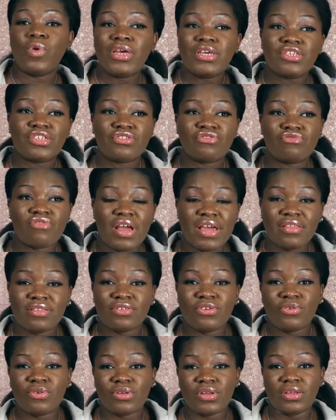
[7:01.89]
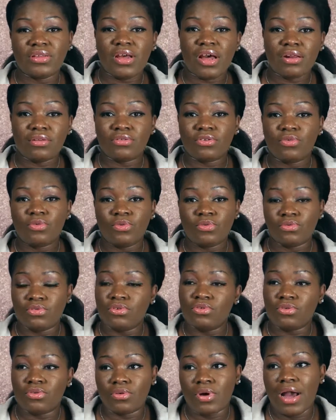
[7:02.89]
weak strength, they're not,
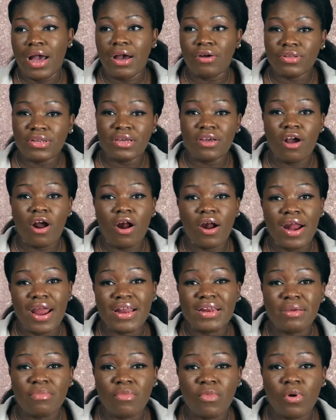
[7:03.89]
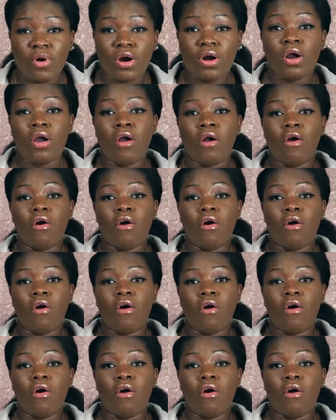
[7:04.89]
how they are anymore,